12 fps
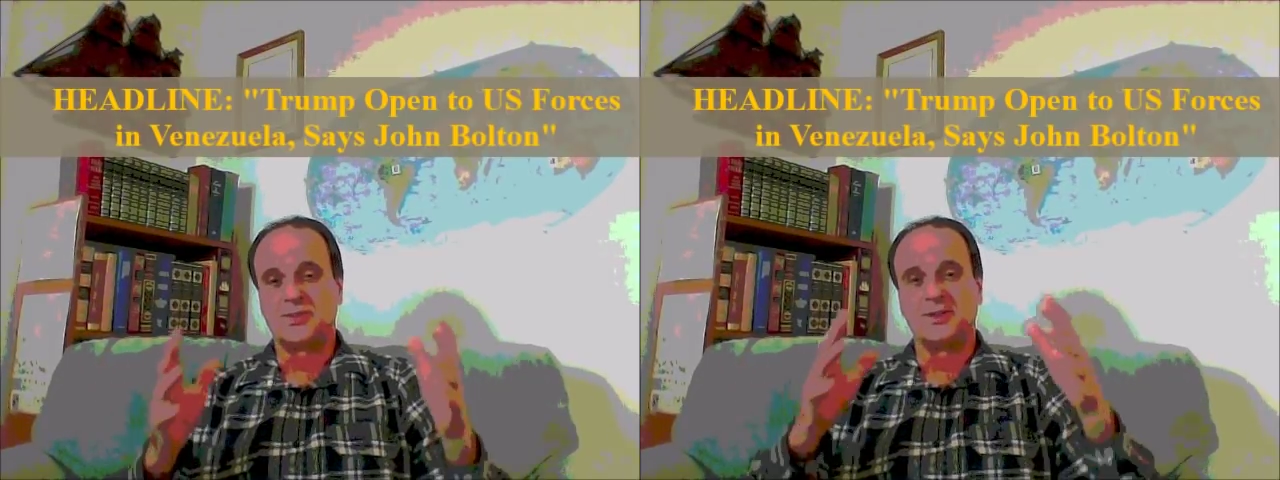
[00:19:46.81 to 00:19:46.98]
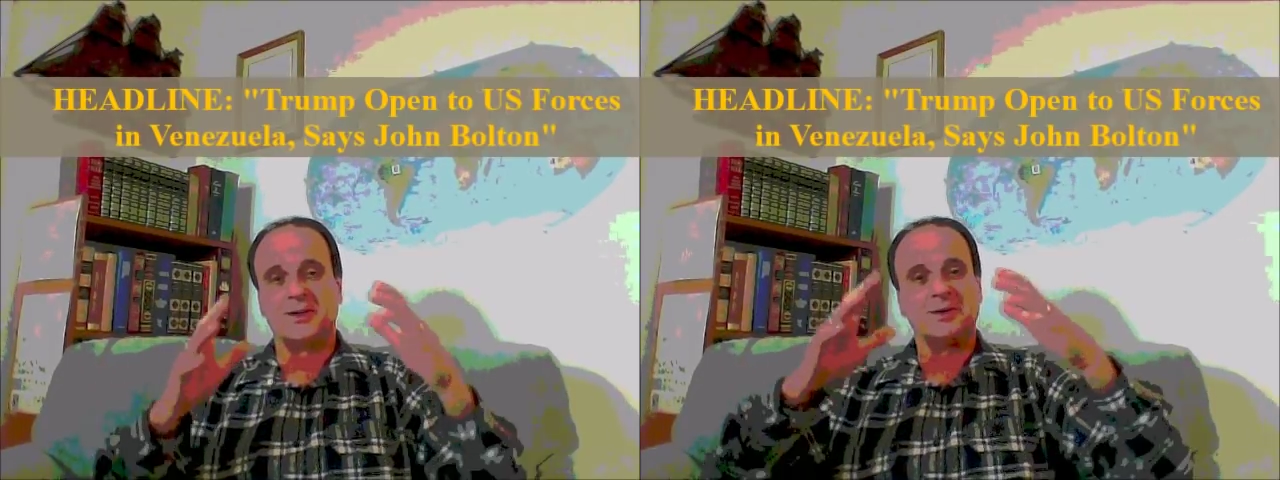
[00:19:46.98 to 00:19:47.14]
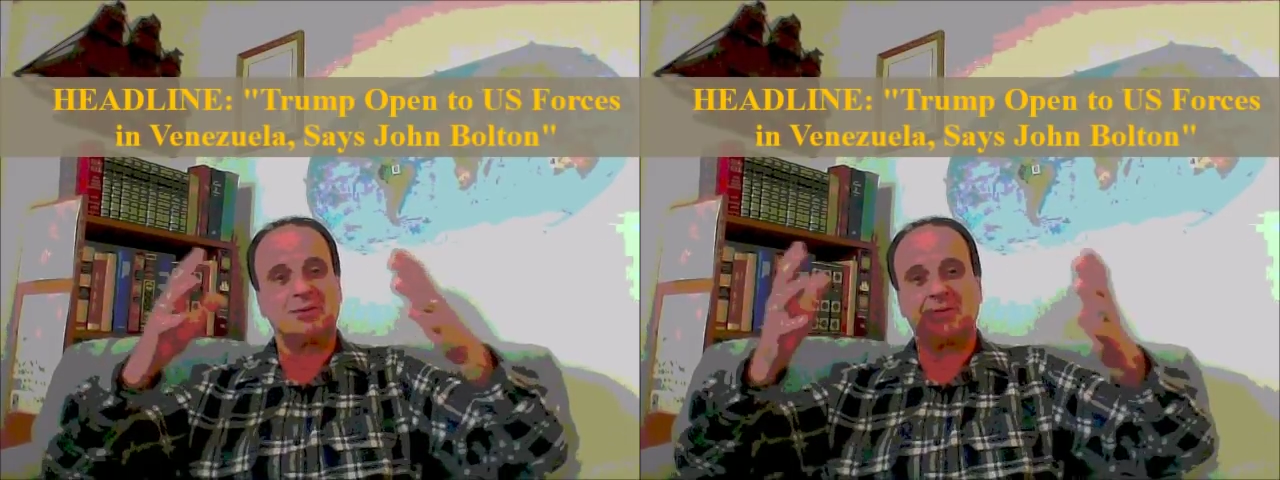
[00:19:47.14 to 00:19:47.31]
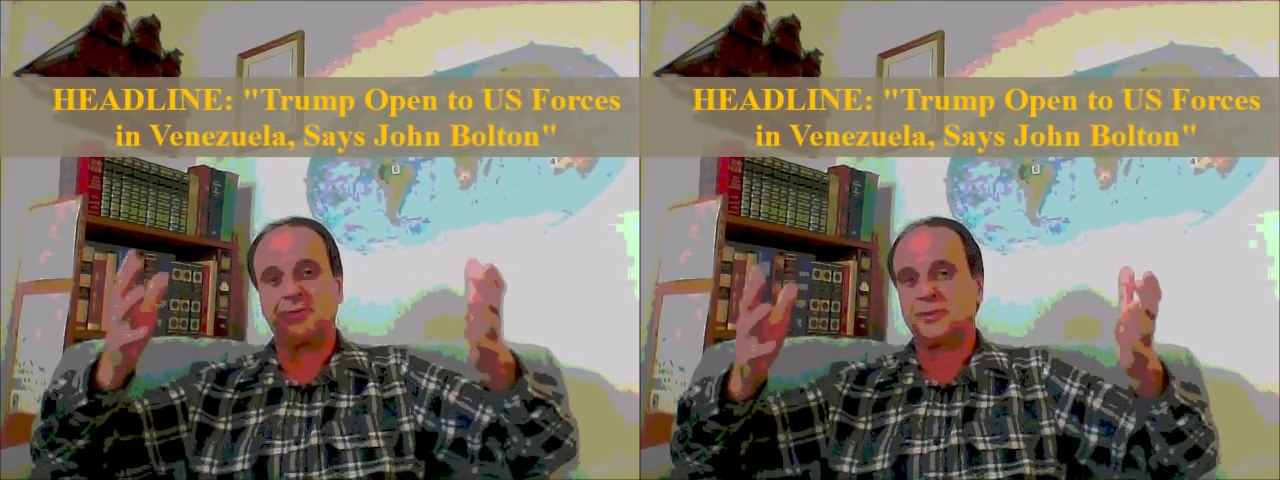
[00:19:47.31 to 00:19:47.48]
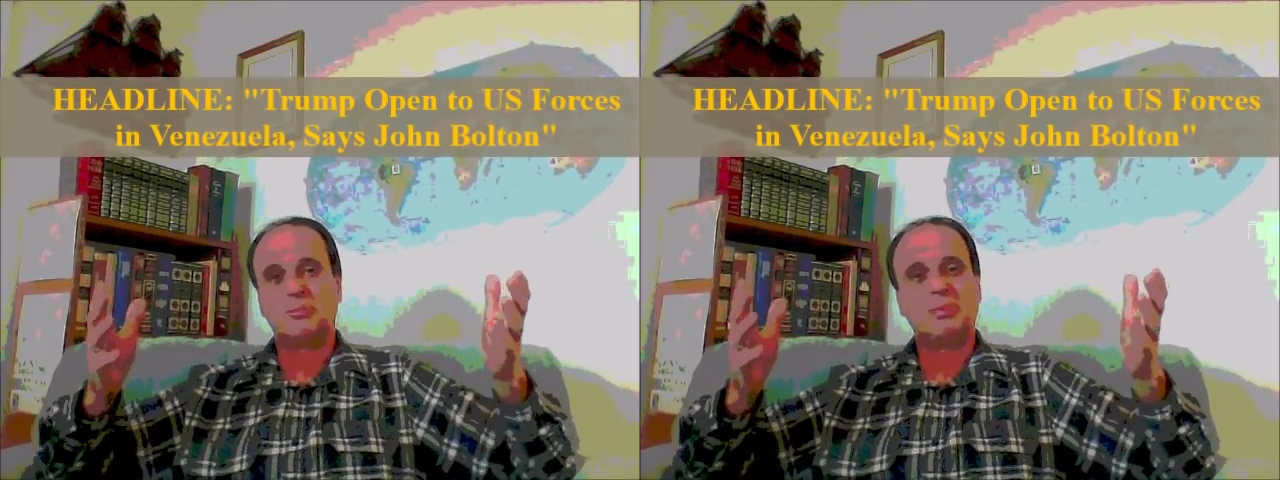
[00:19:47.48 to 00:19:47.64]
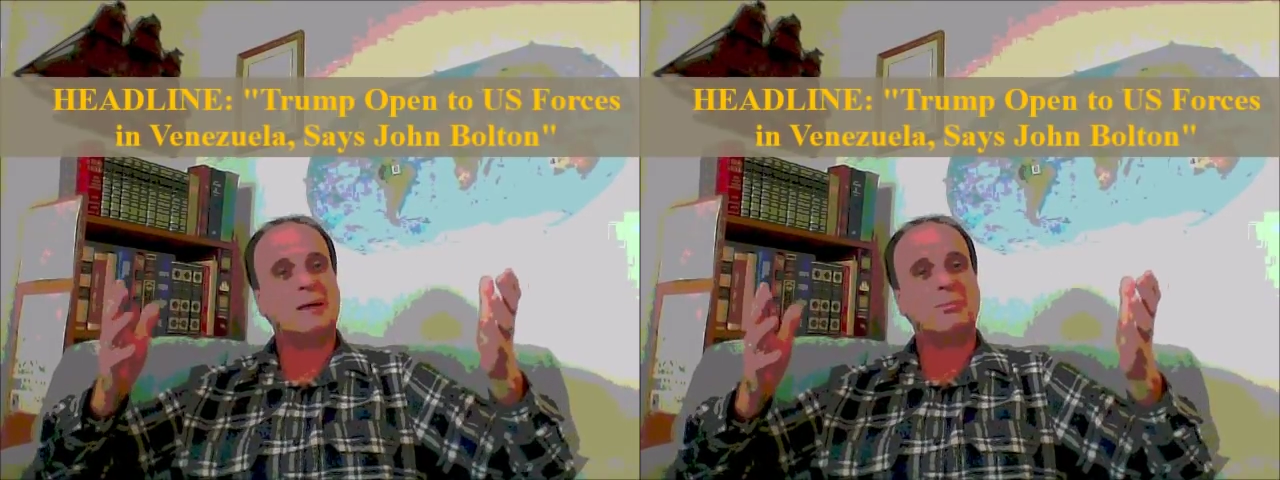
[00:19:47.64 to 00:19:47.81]

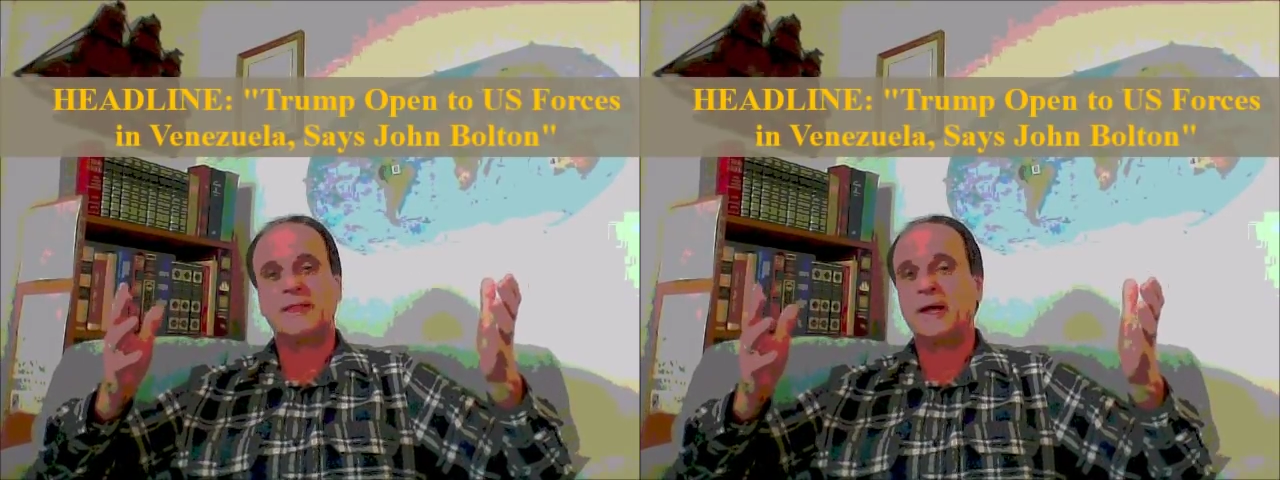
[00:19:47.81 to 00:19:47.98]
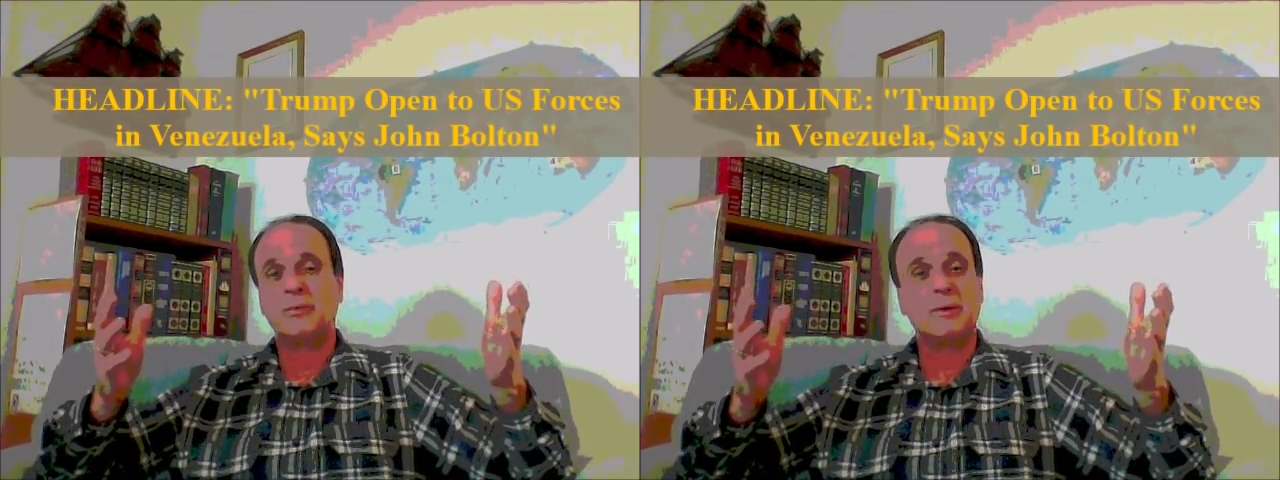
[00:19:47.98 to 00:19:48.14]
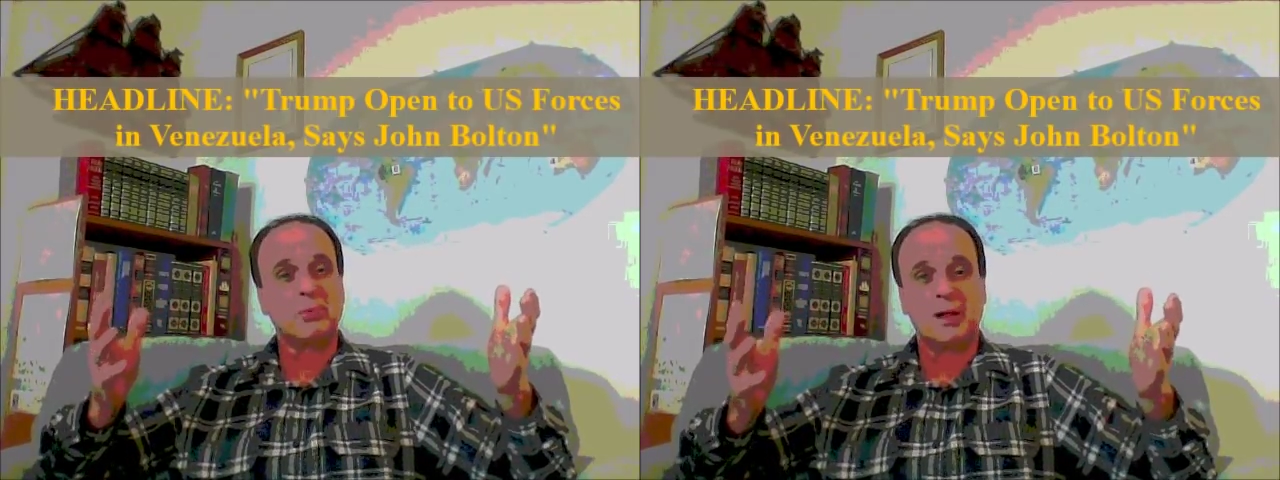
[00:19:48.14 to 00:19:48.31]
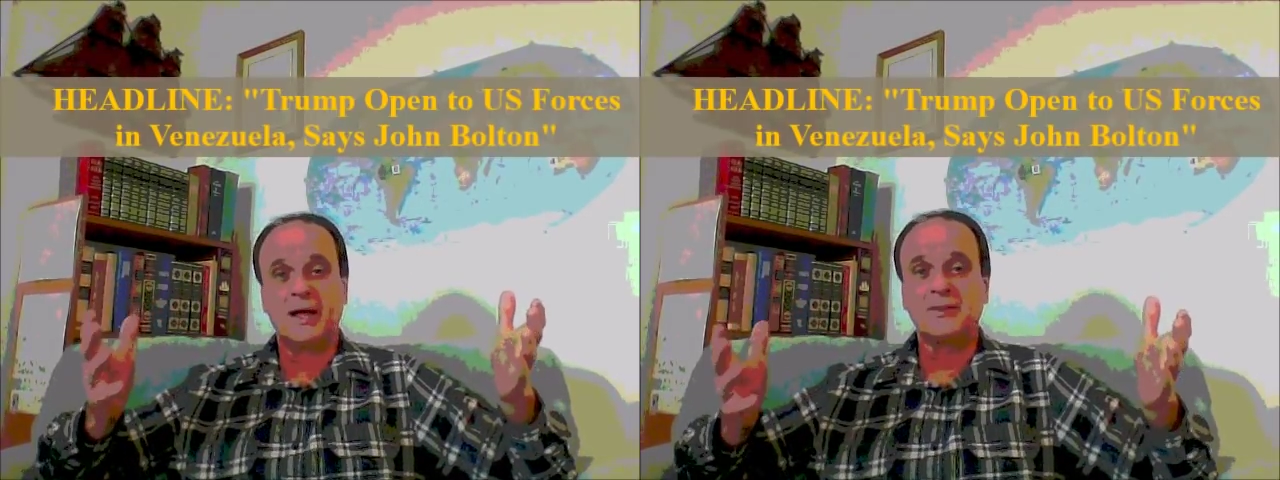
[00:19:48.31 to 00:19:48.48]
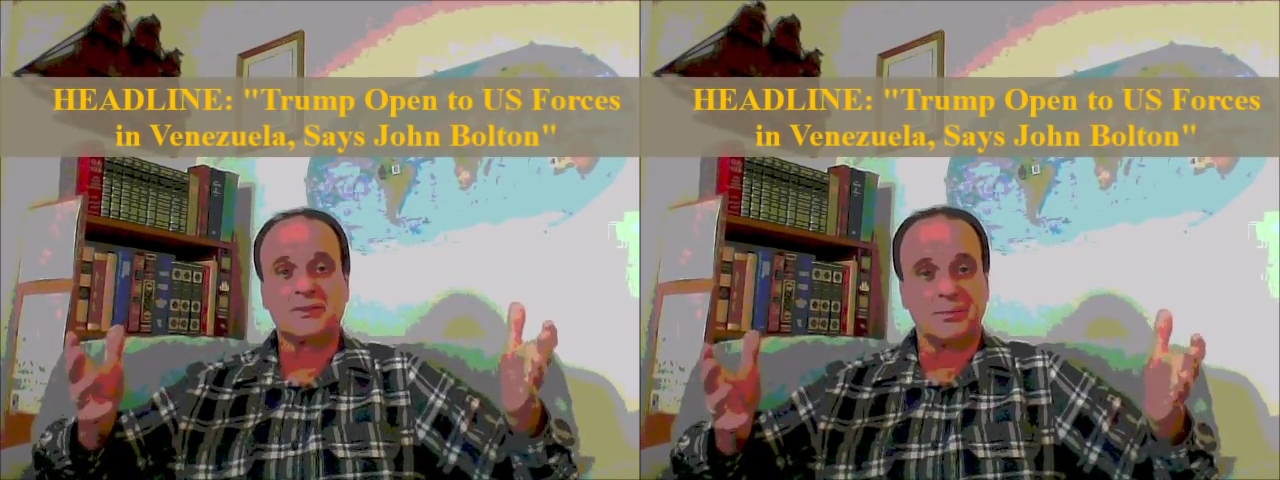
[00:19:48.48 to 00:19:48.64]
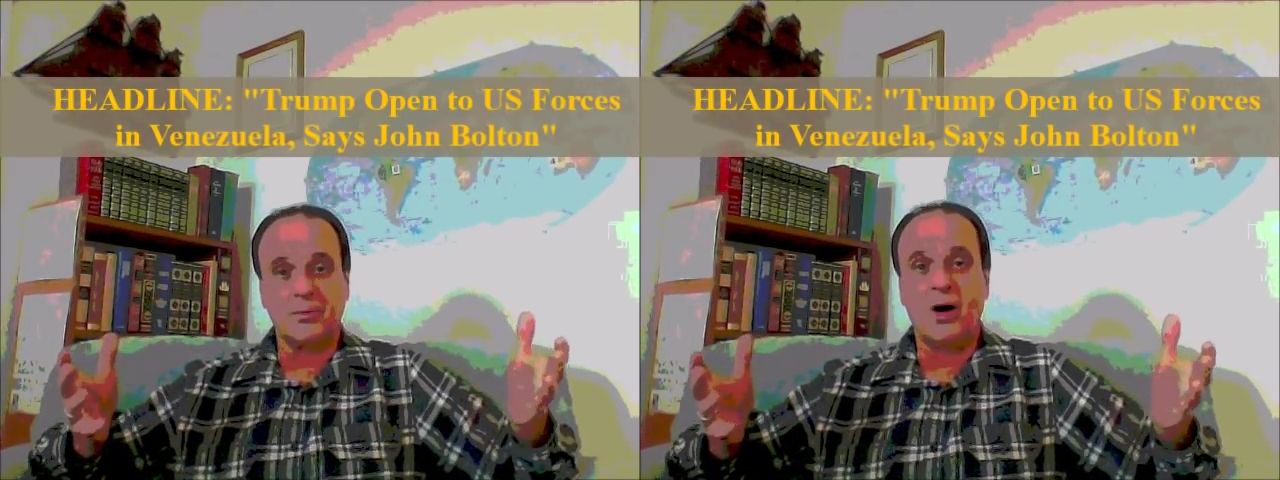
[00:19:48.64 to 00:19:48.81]
the people that
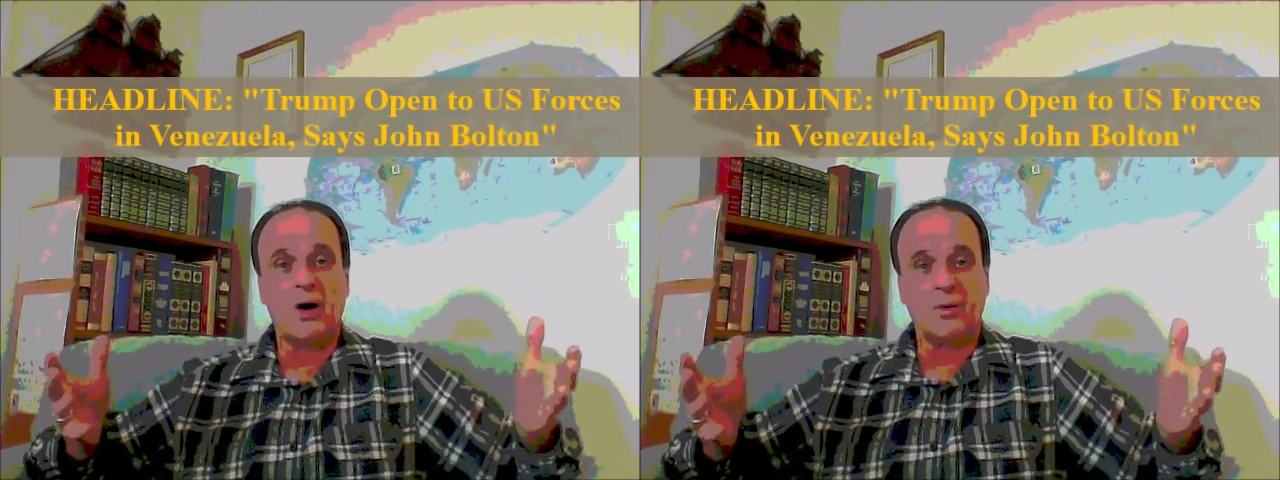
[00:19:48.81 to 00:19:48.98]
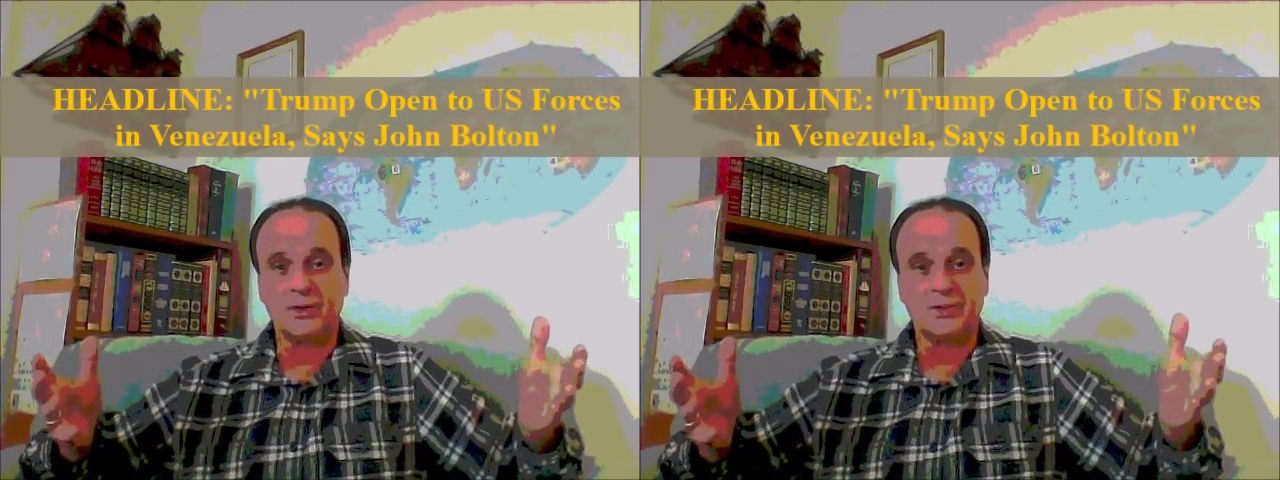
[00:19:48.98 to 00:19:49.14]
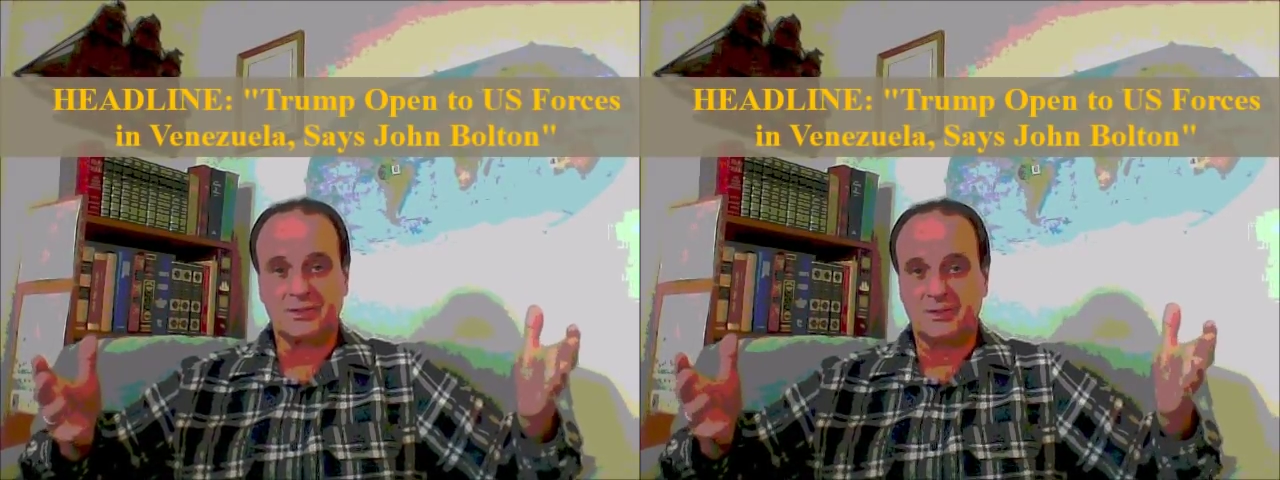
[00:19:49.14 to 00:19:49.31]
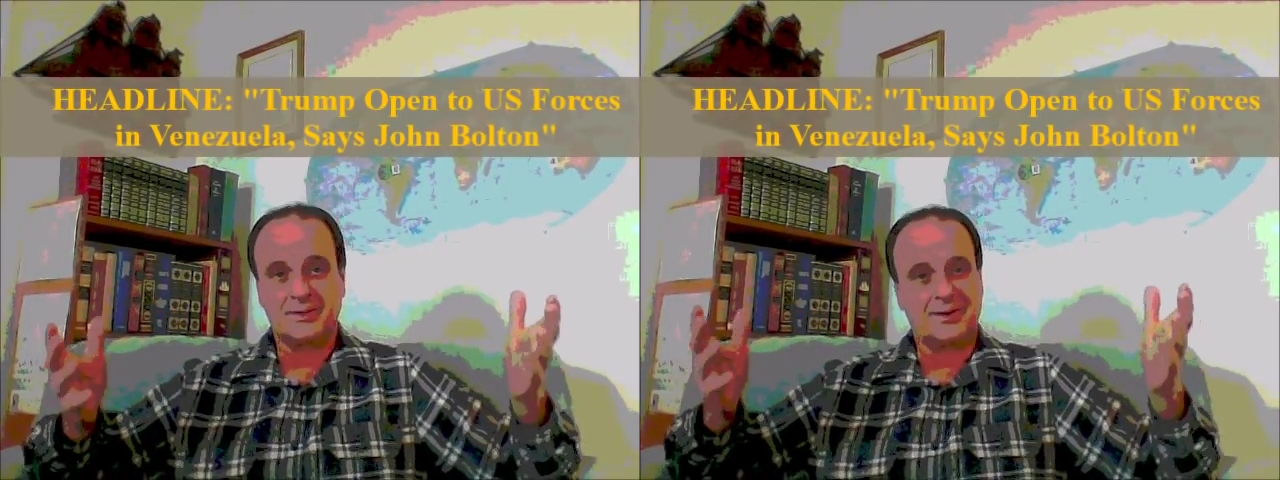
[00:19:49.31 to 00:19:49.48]
replaced them always